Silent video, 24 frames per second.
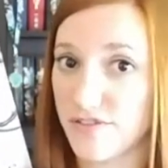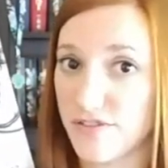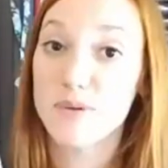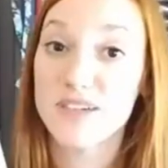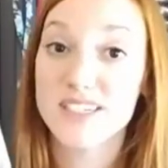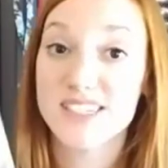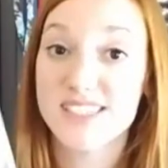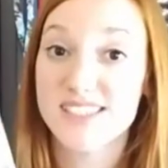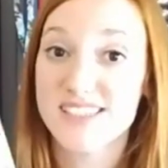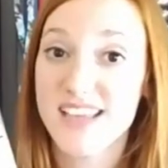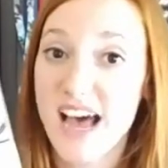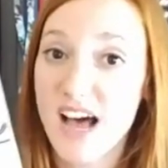
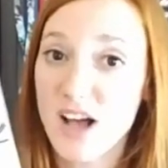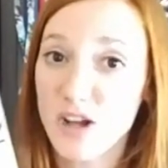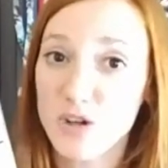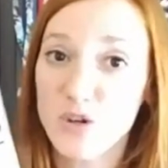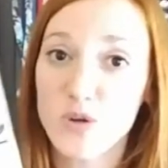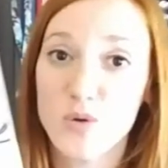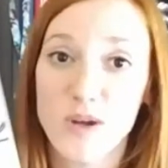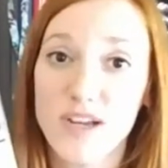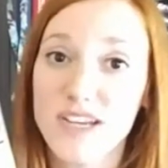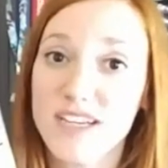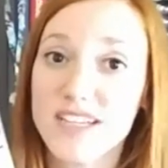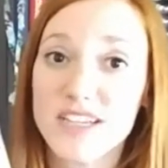But Sal
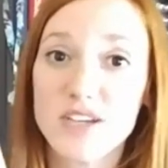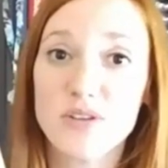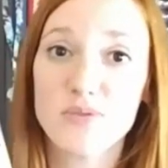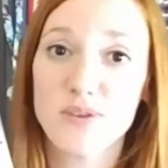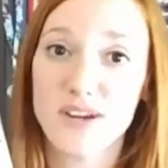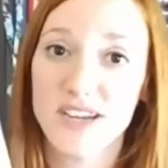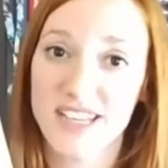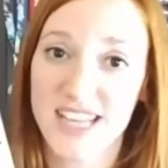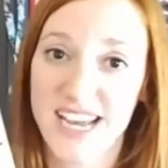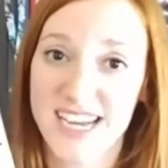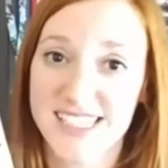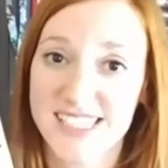quickly
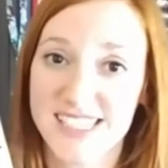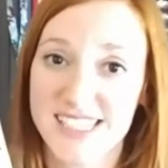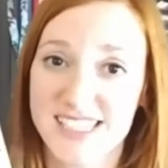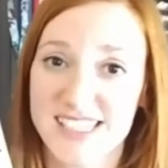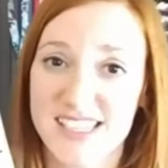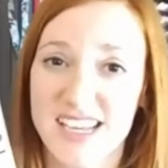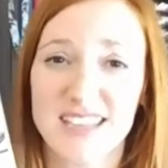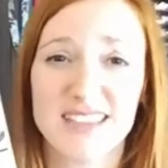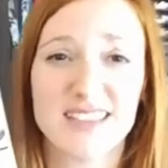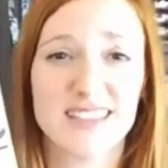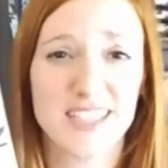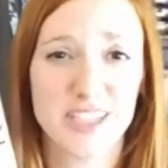realizes
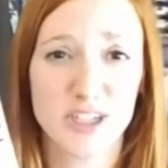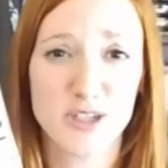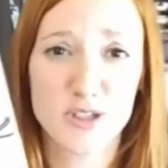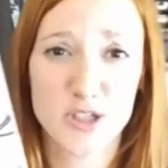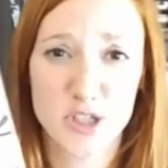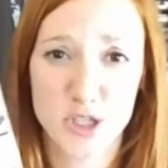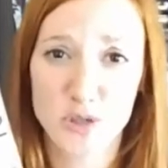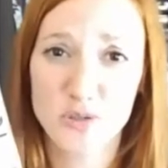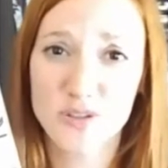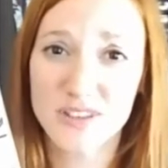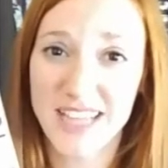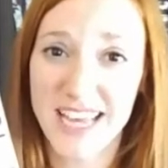a little
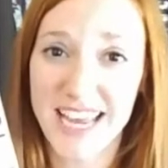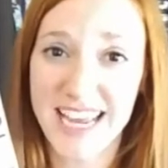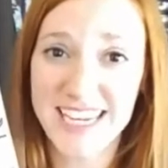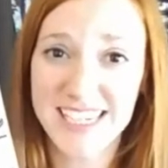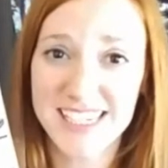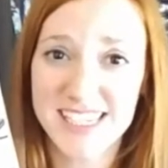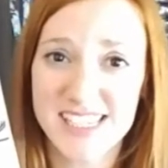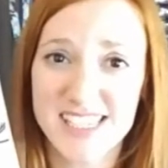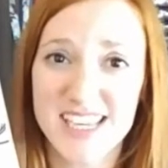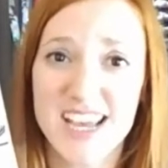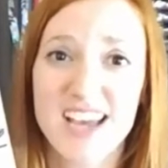too late